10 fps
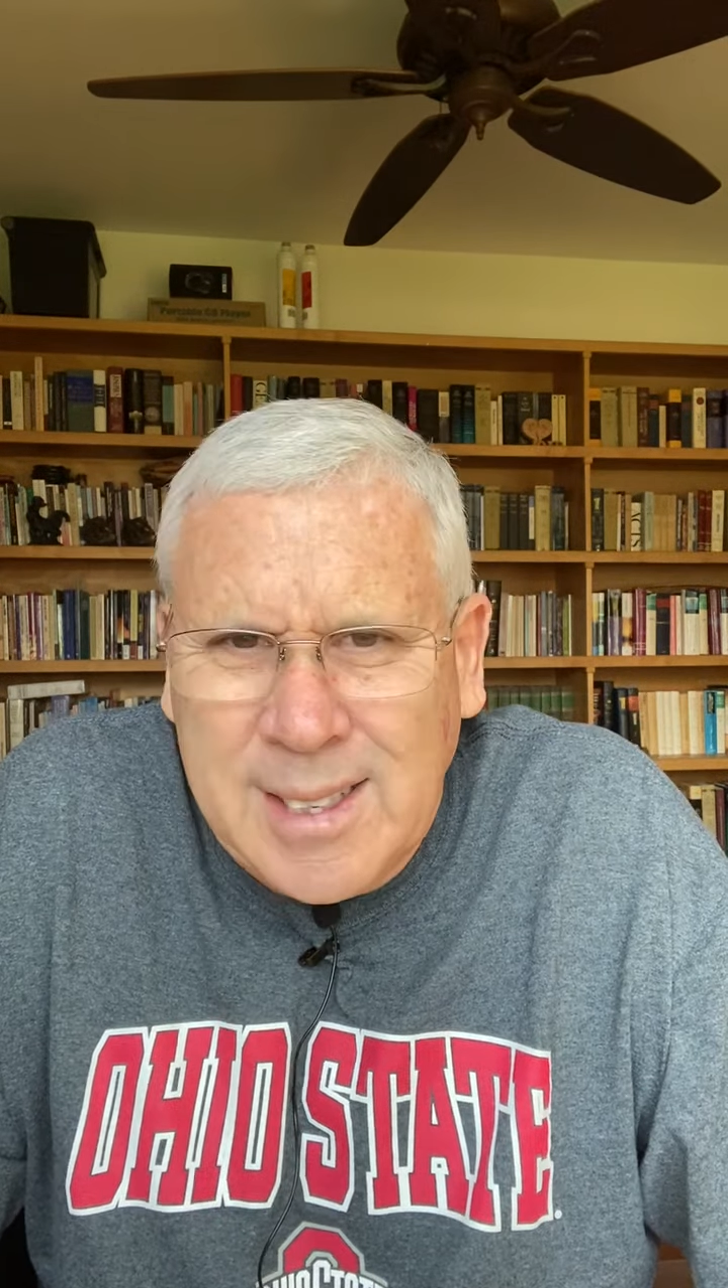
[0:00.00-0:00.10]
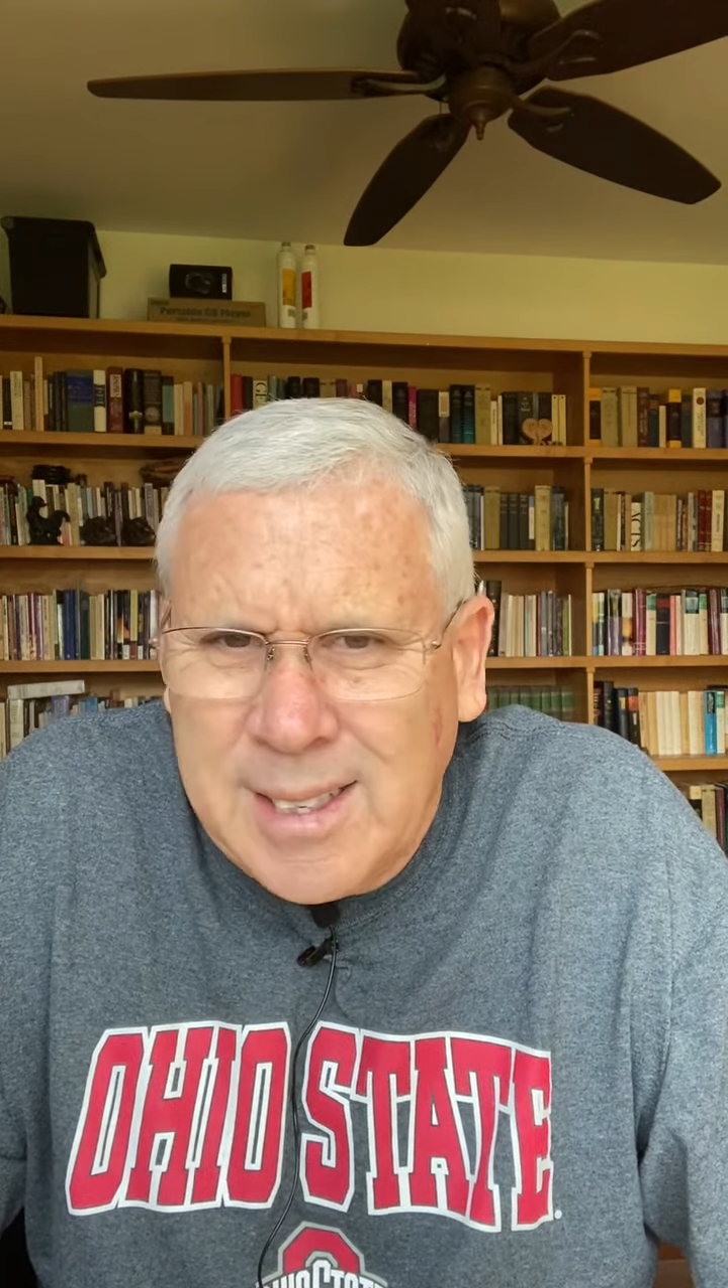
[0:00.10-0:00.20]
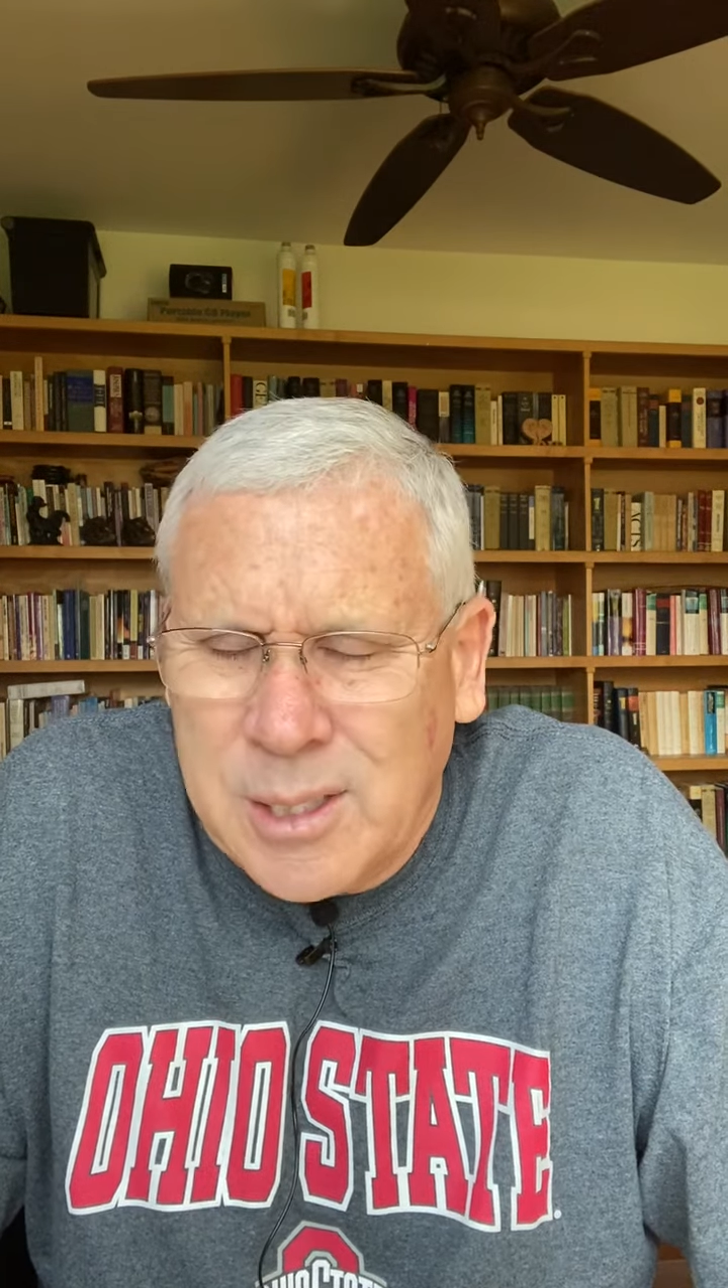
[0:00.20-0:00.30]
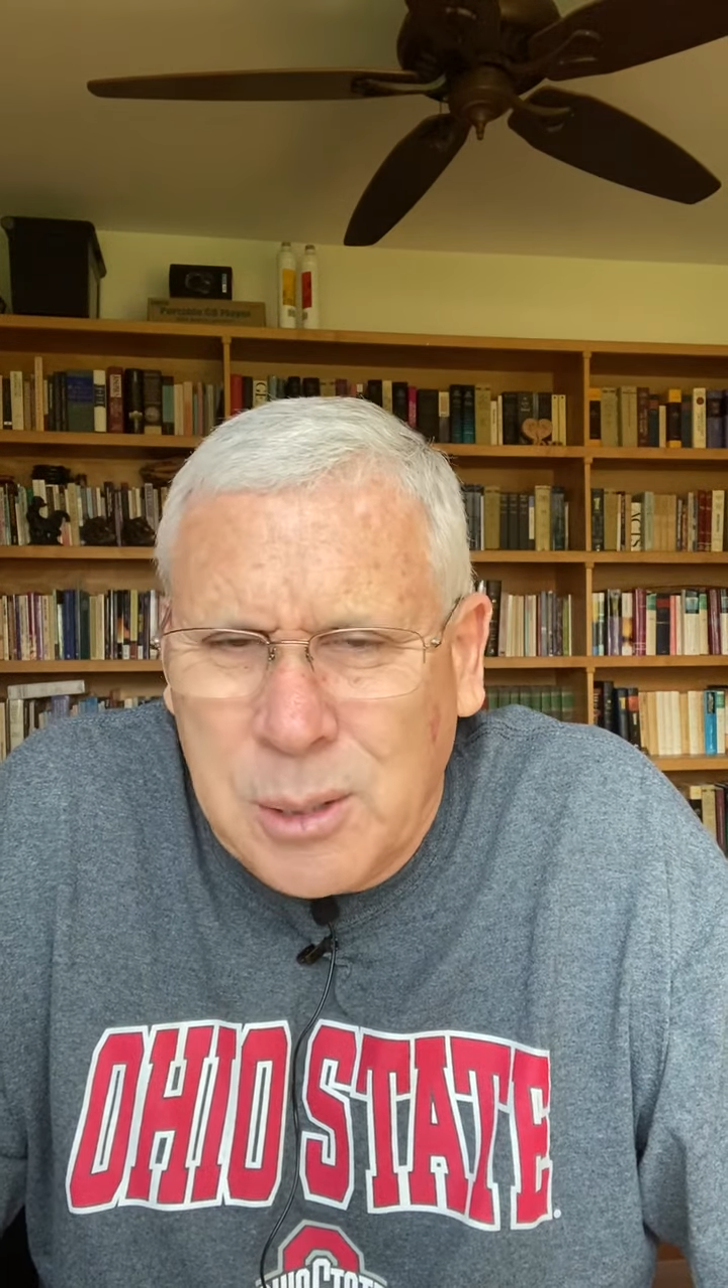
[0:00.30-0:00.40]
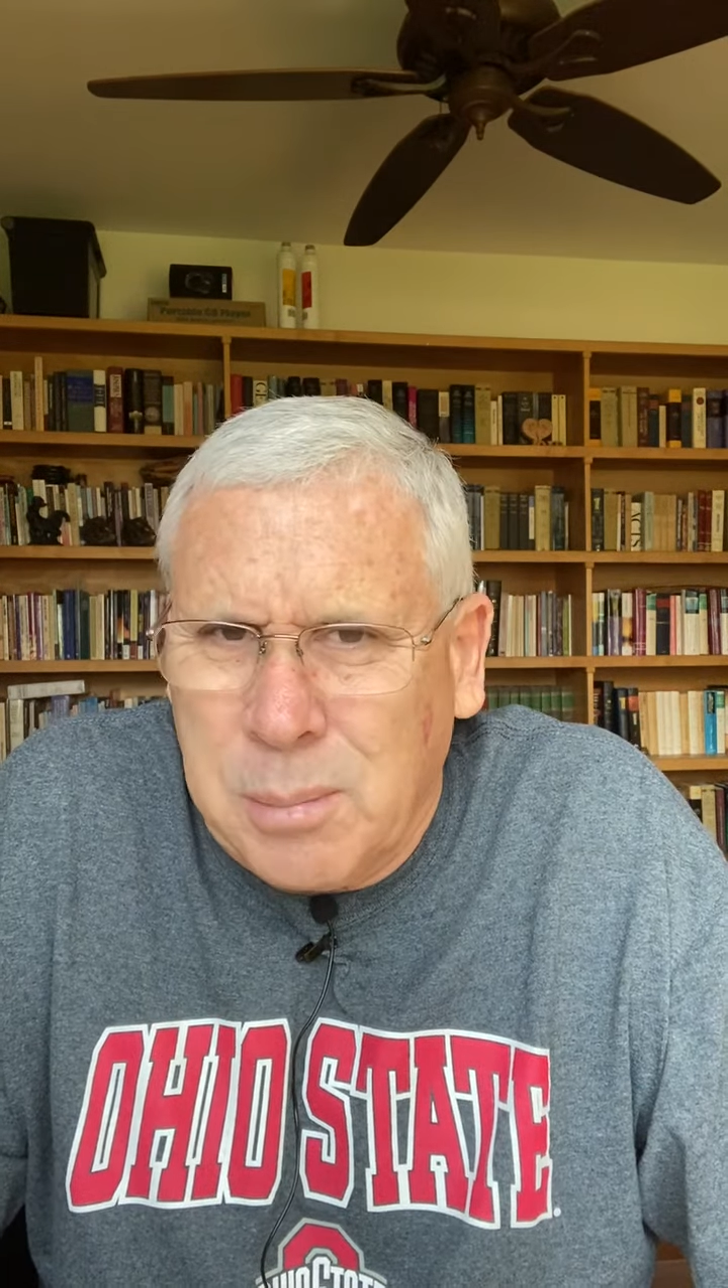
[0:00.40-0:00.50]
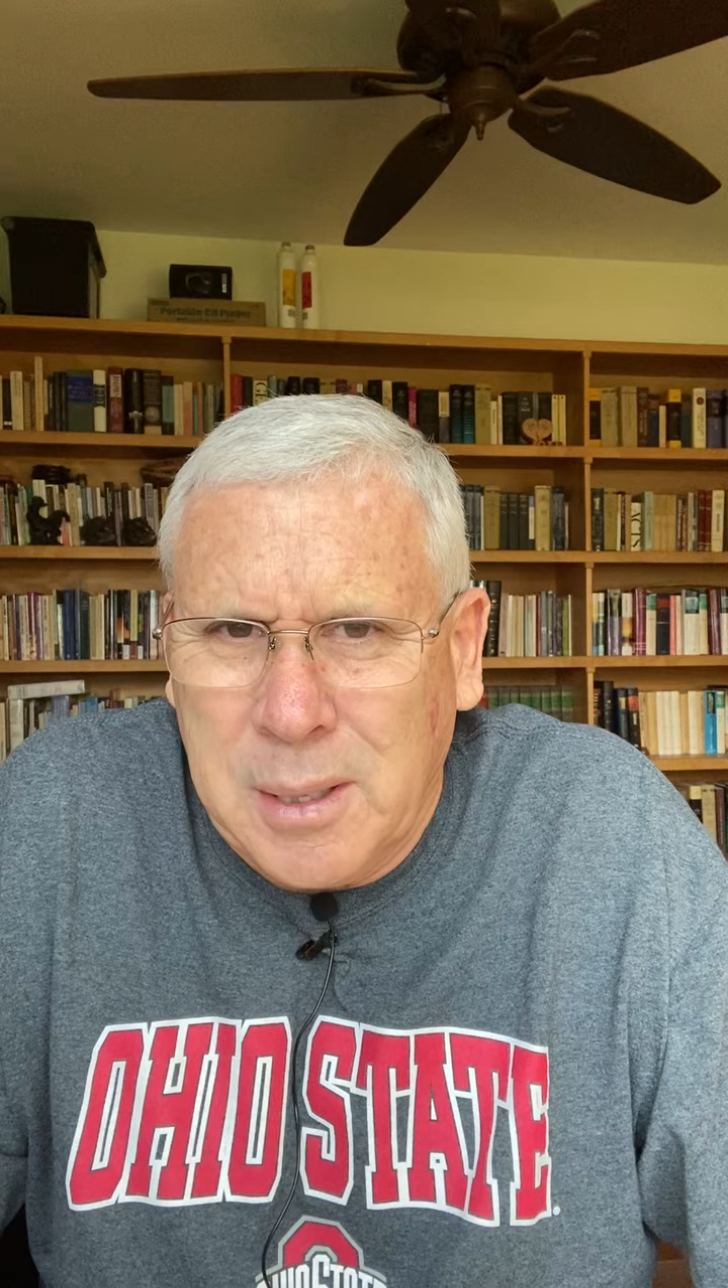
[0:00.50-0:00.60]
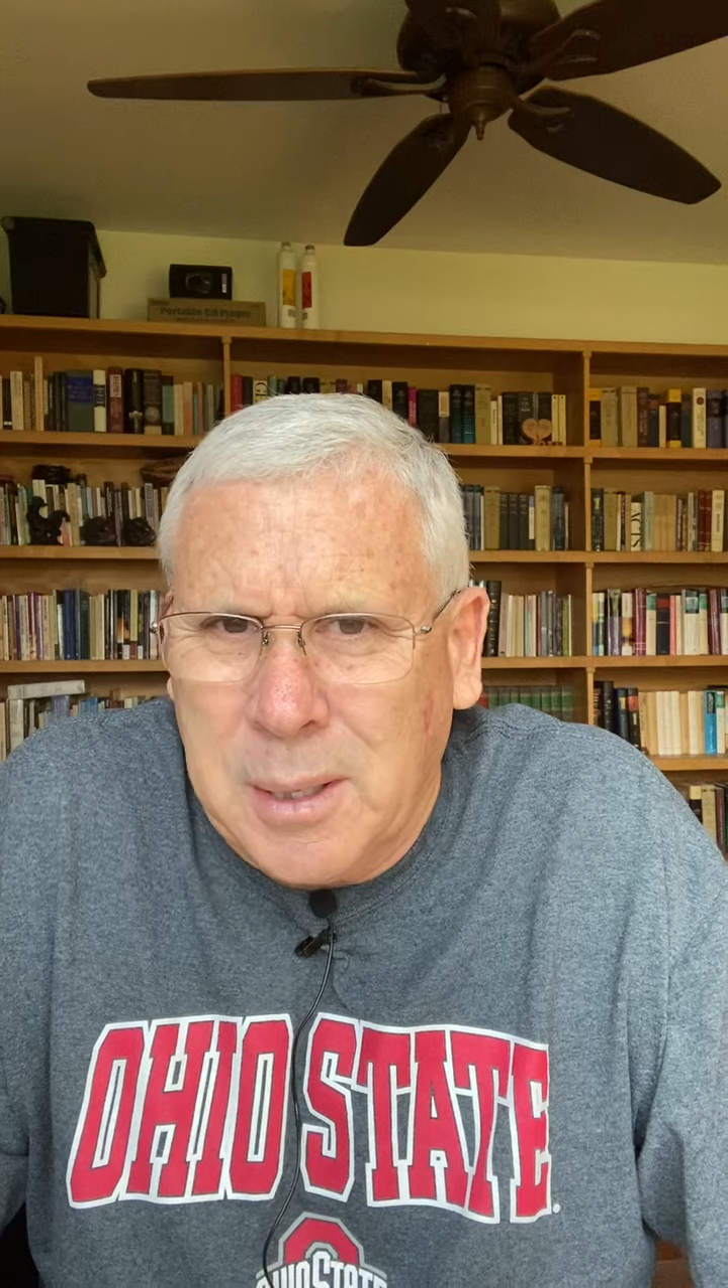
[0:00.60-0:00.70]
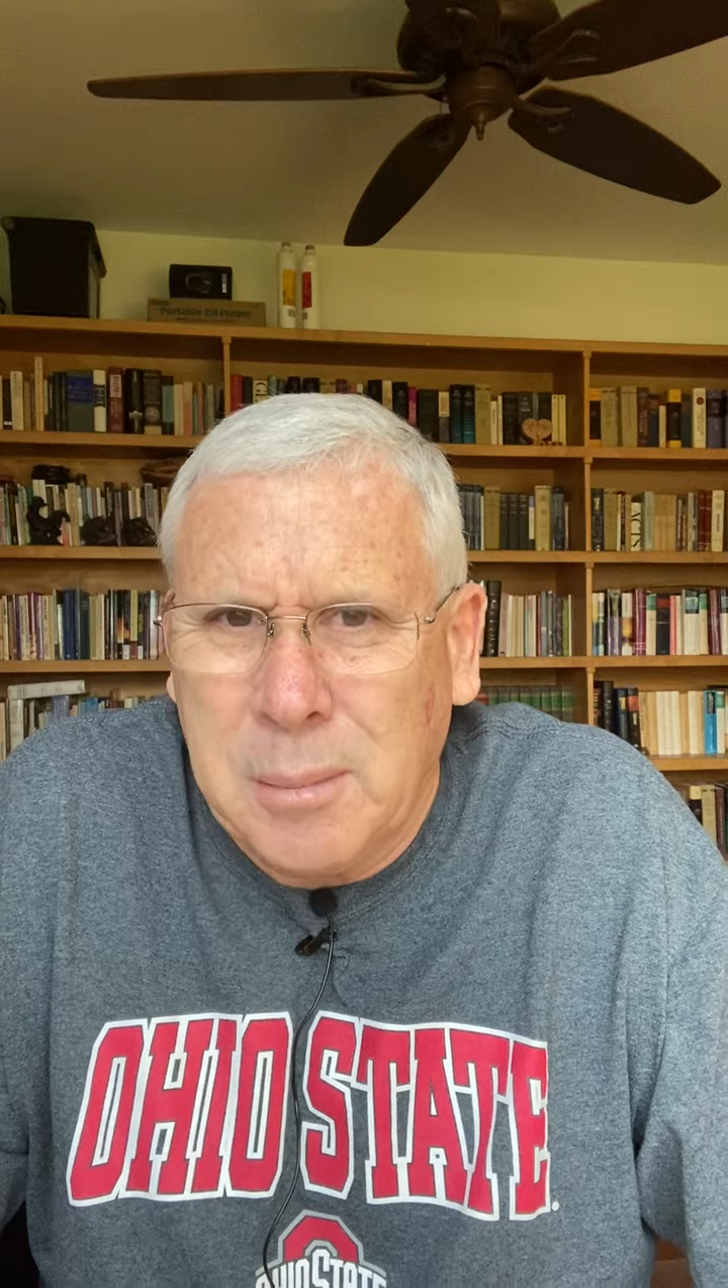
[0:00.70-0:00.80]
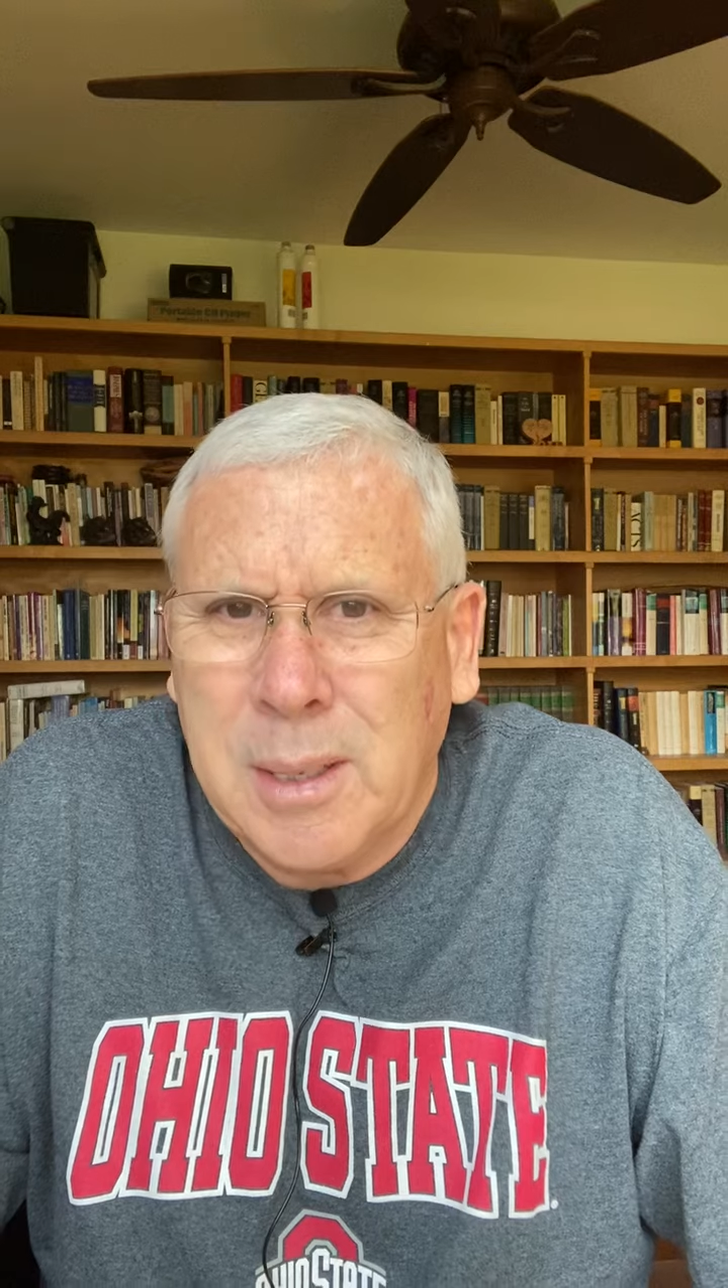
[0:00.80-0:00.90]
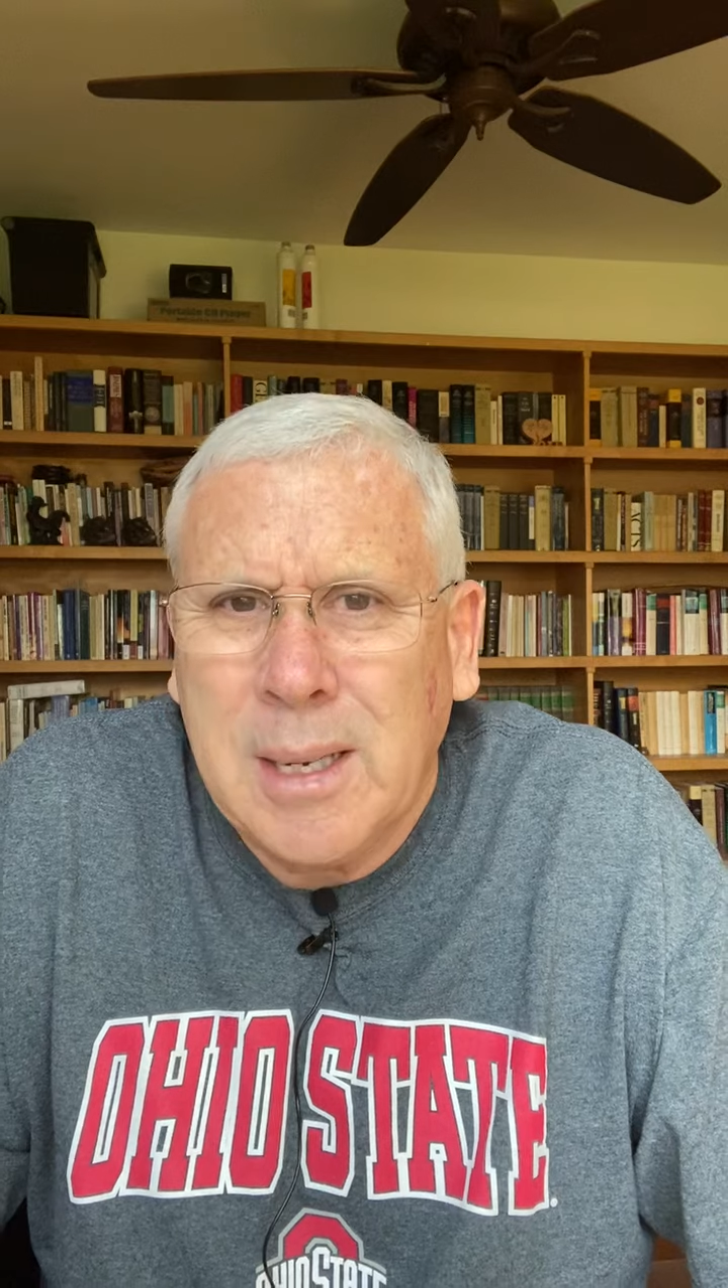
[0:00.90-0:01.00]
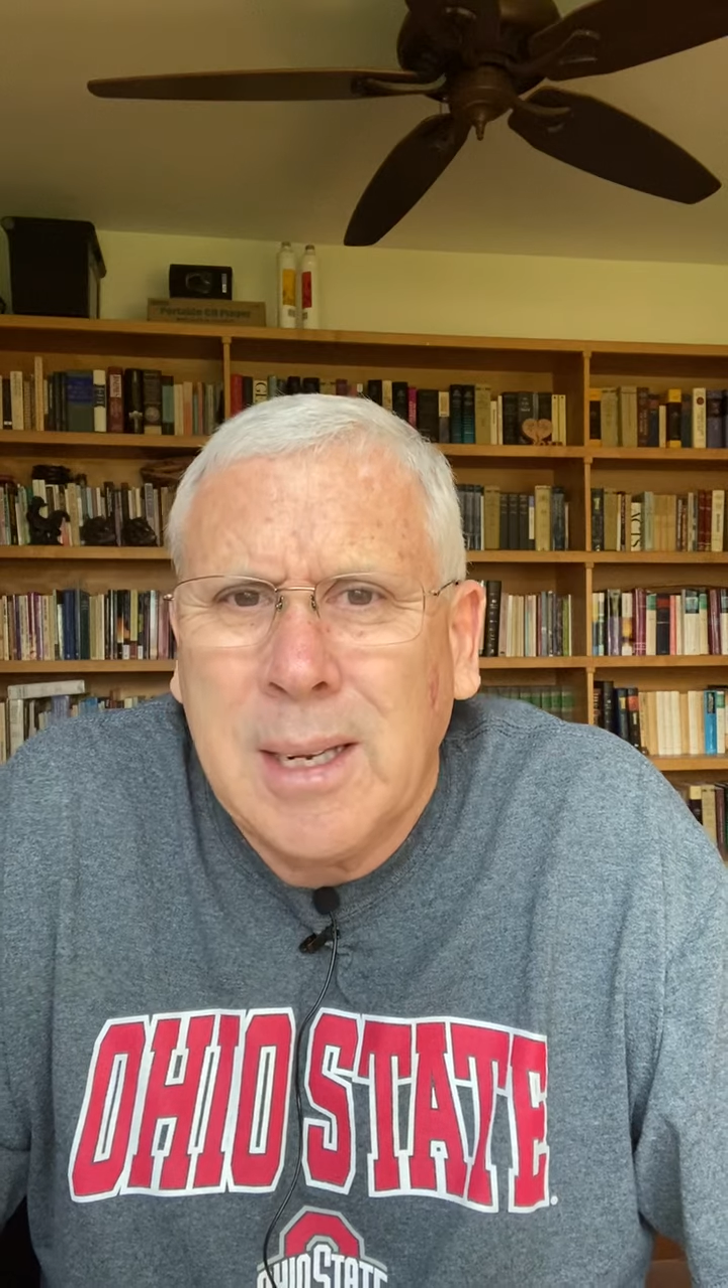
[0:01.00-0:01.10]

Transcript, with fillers: discipline them